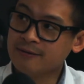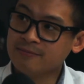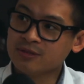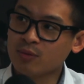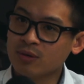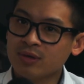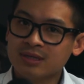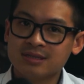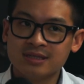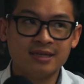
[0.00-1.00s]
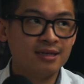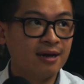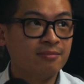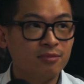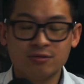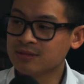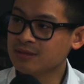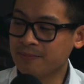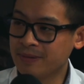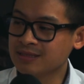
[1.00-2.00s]
So what is
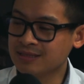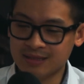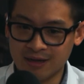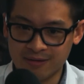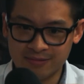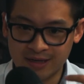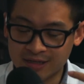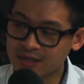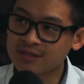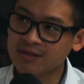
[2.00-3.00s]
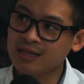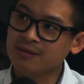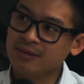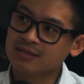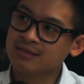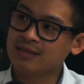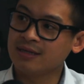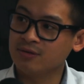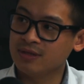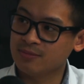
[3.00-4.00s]
the best, the essential elements that
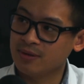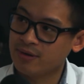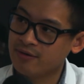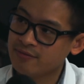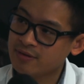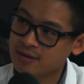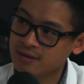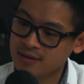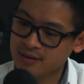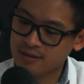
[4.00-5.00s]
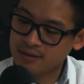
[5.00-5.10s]
you need to be aware of?